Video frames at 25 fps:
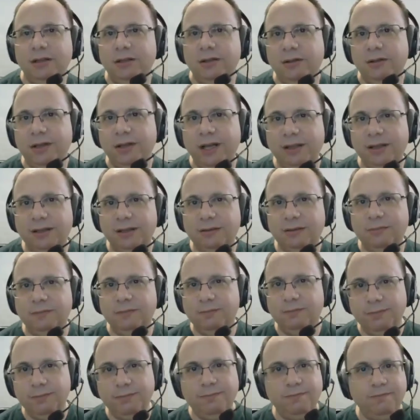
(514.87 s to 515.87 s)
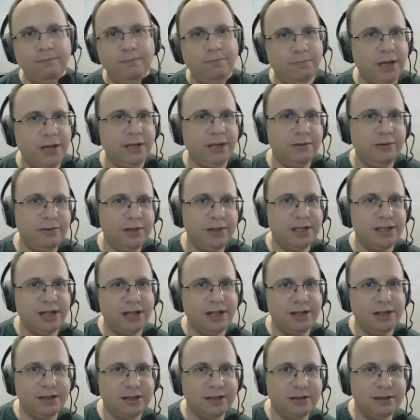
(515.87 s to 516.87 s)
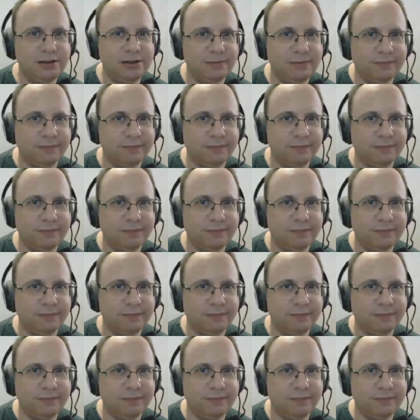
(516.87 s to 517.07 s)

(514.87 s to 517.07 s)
you'll get better results.